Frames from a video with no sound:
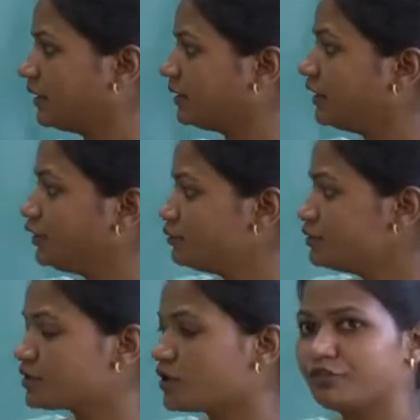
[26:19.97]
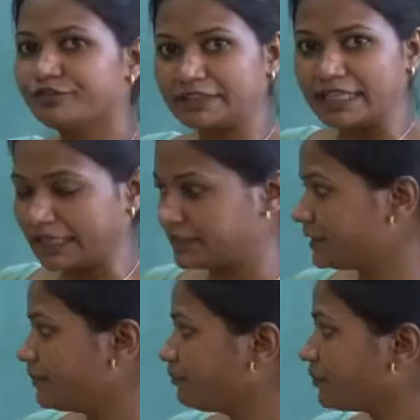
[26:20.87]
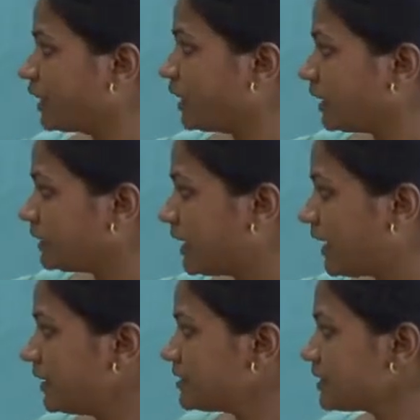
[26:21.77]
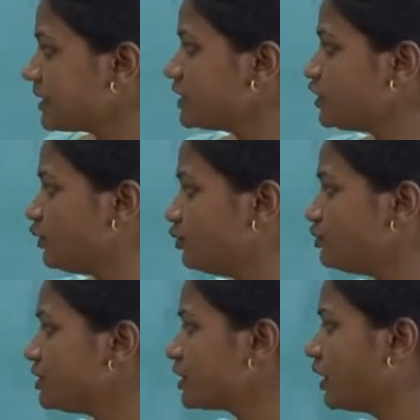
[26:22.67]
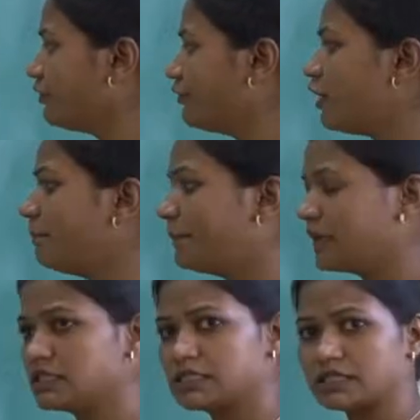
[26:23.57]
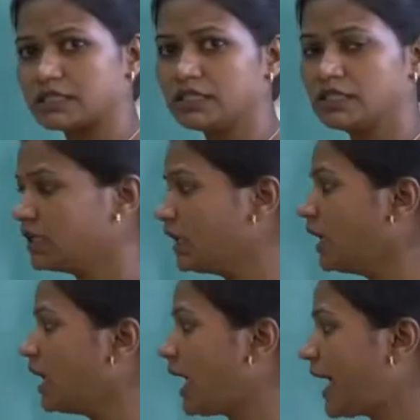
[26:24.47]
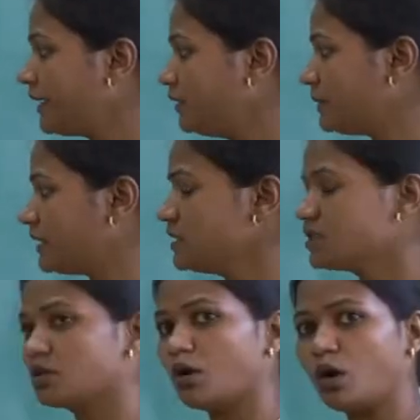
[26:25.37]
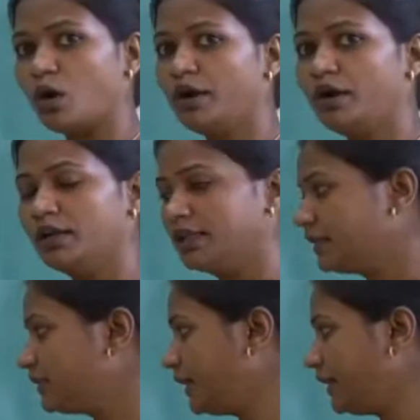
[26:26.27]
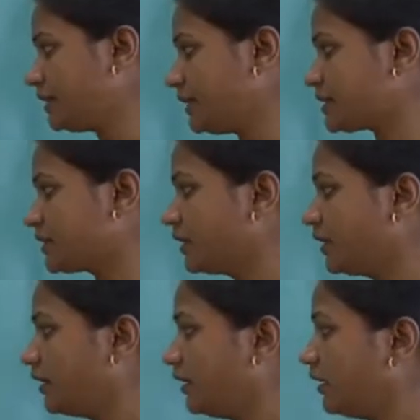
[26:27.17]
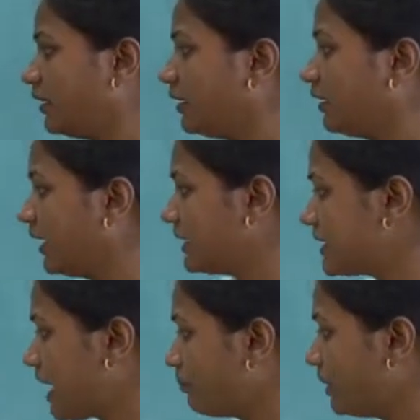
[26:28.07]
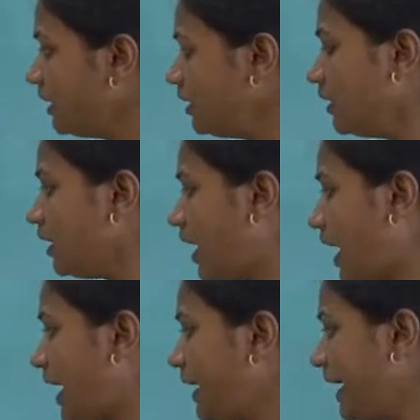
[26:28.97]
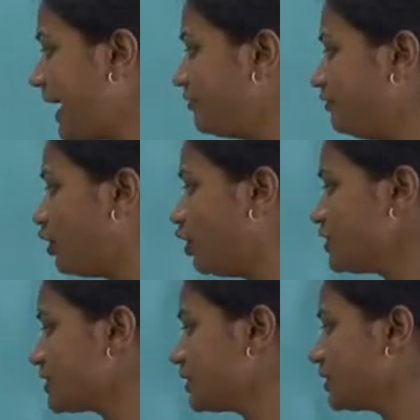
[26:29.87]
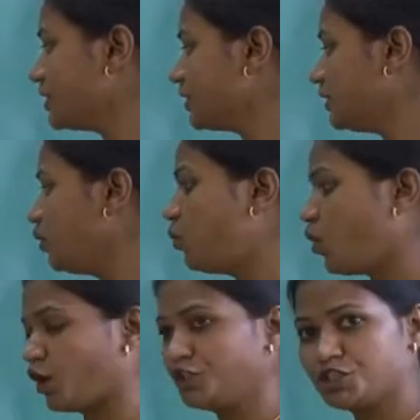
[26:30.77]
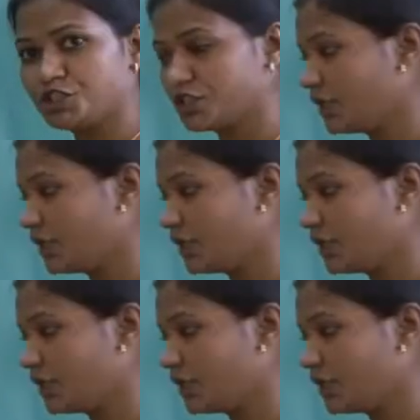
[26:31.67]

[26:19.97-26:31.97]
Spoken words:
The use of that. That is used for person, animals or things. Example, I have lost the watch